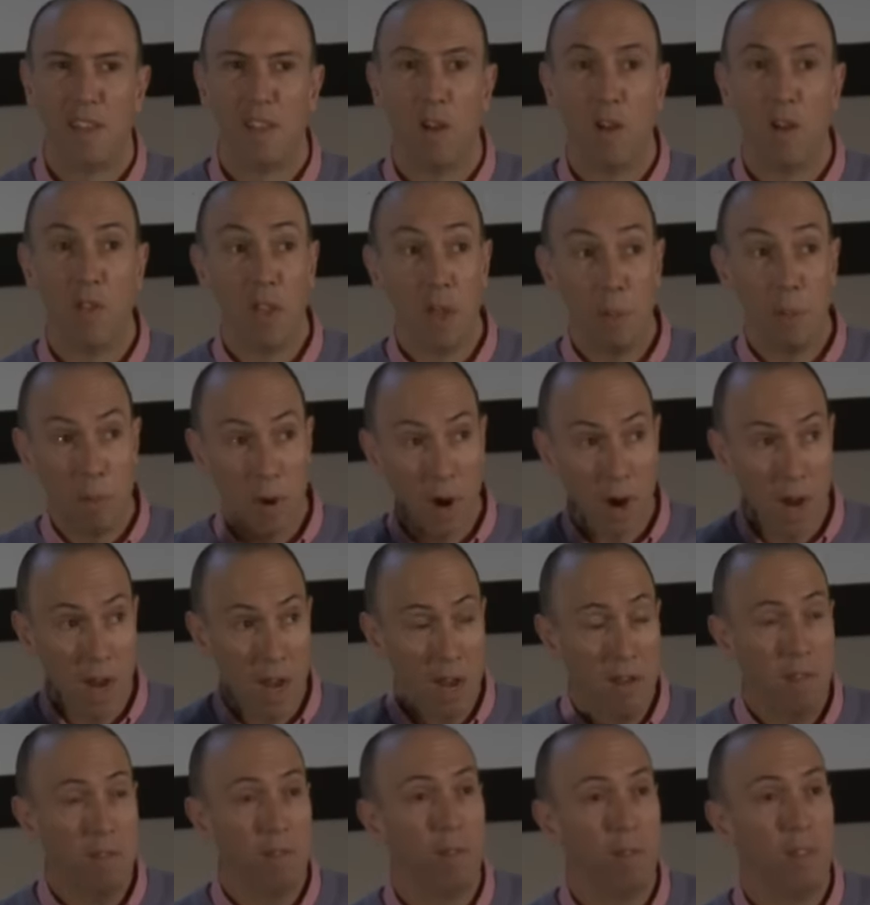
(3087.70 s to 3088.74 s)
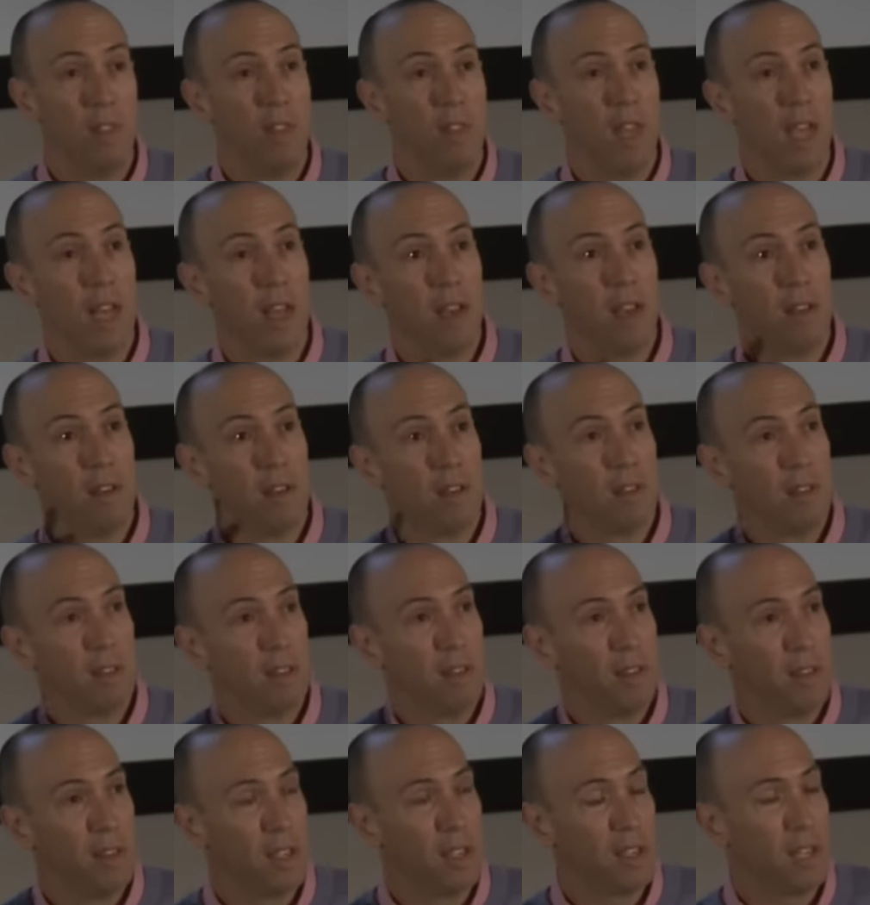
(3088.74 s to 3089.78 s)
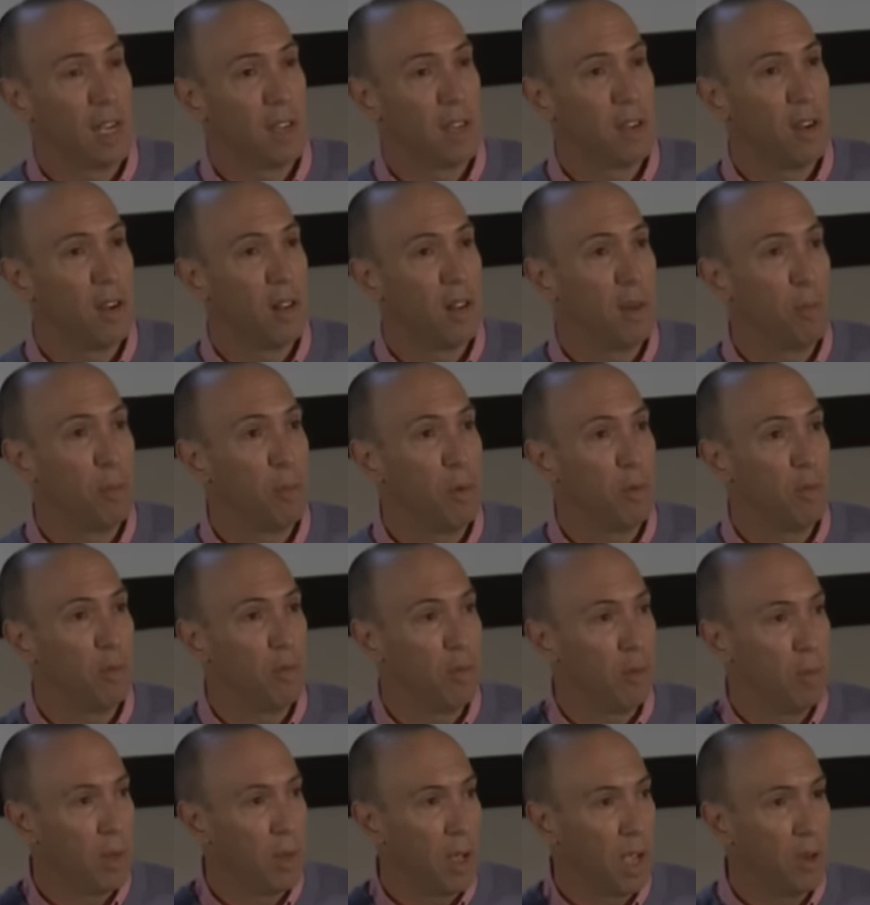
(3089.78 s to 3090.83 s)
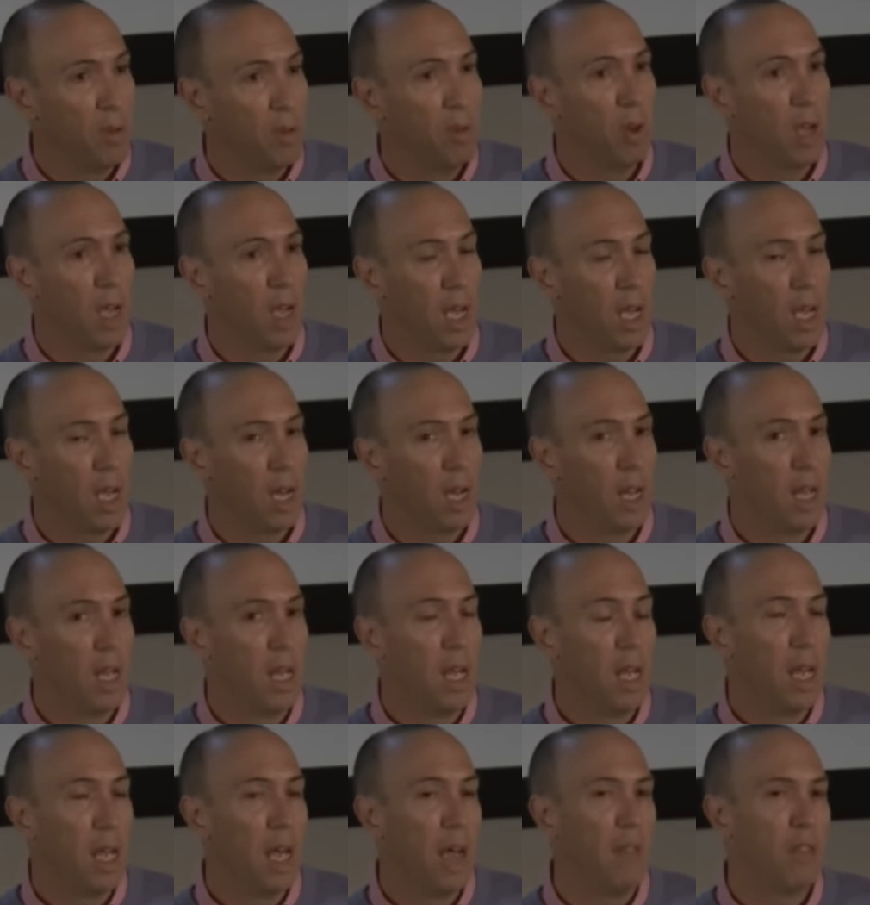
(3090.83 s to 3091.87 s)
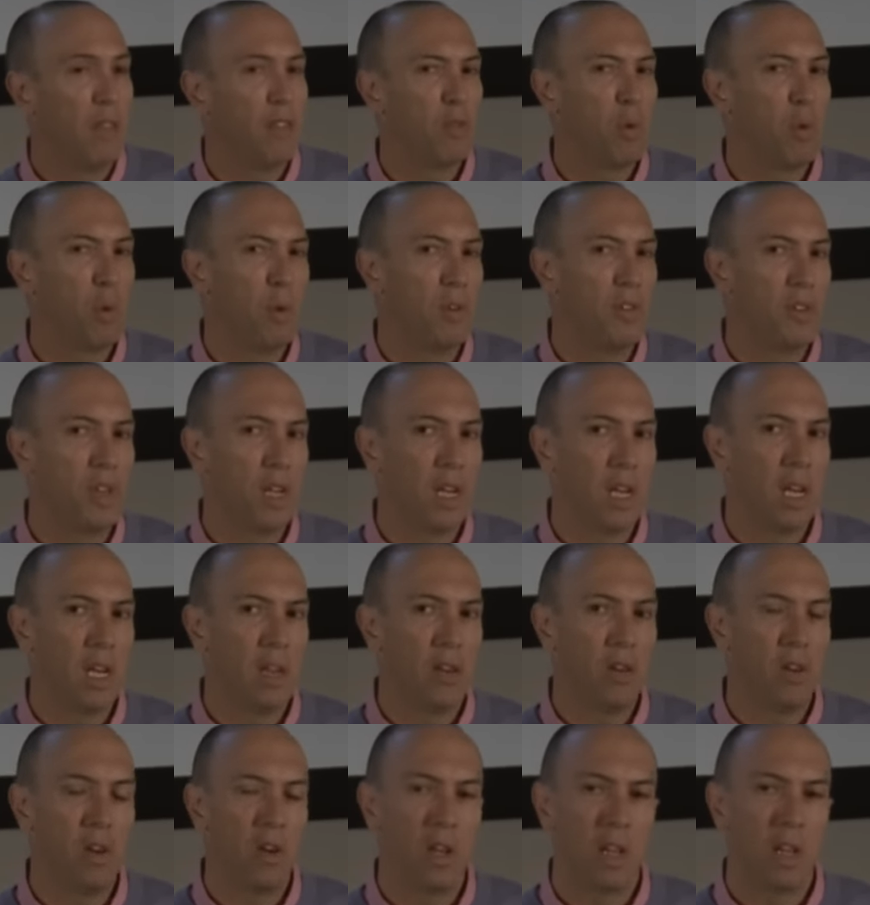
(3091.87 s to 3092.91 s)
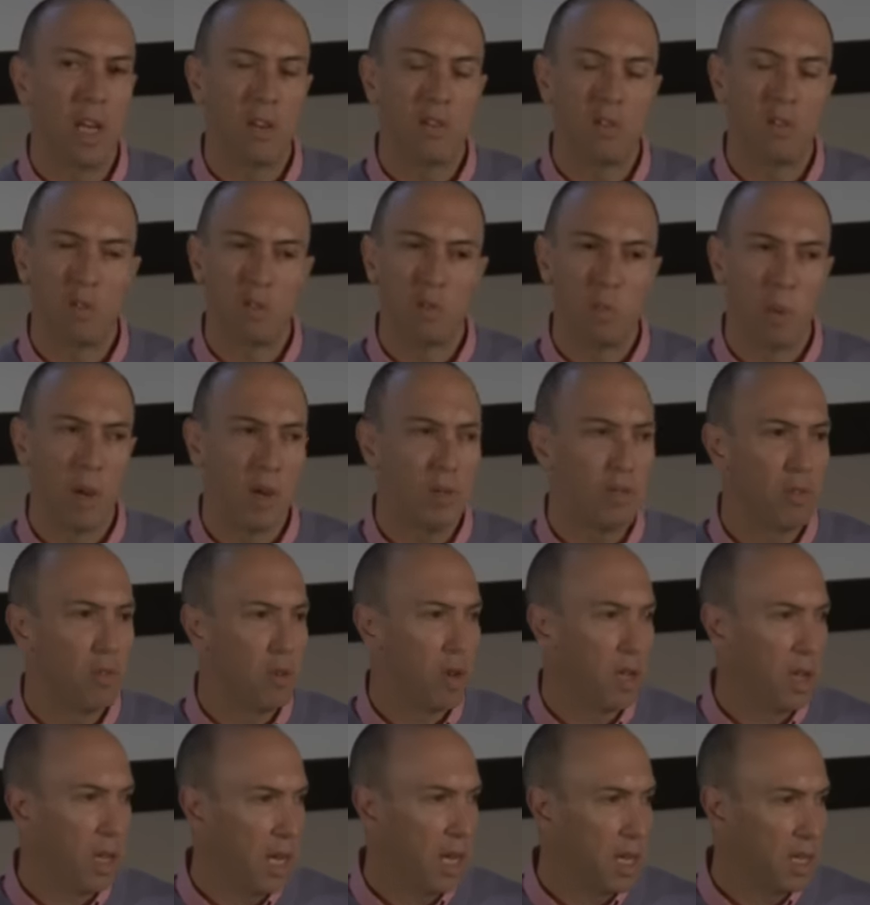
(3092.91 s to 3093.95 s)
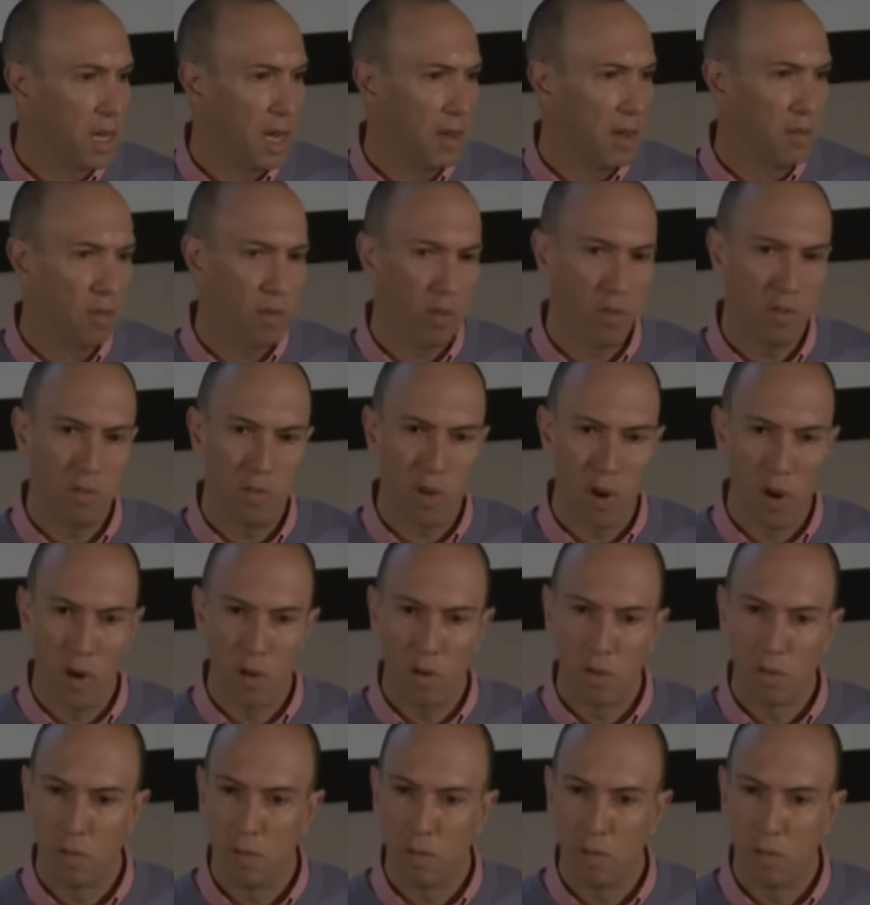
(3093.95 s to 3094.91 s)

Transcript: on their brain than the tactile input from their good hand. And this is what we see in unilateral spatial neglect after a stroke.